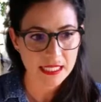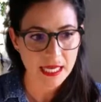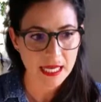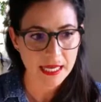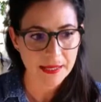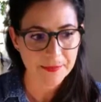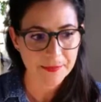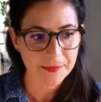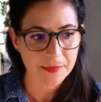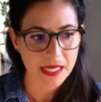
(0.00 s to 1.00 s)

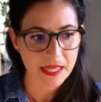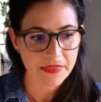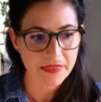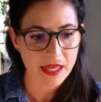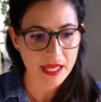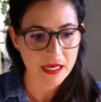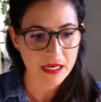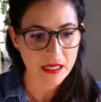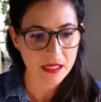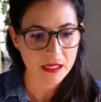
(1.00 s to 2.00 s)
and
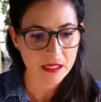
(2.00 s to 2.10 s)
then